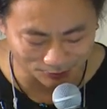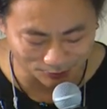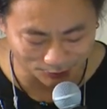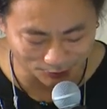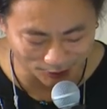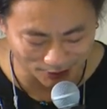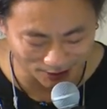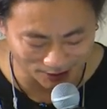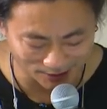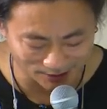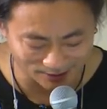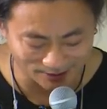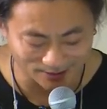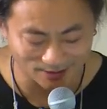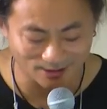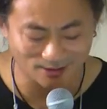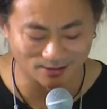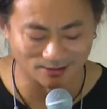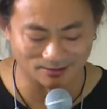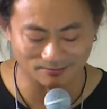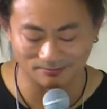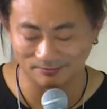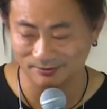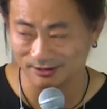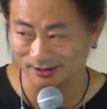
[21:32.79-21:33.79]

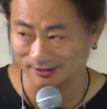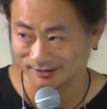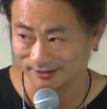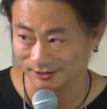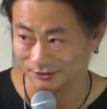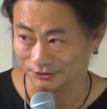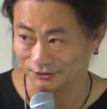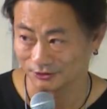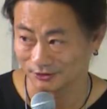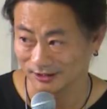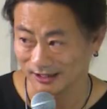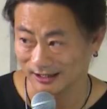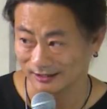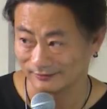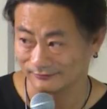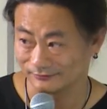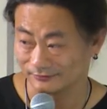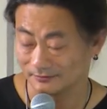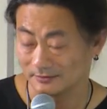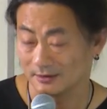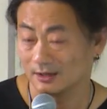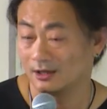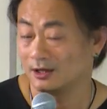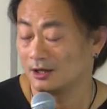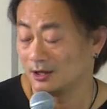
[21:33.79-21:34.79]
relearn the social life,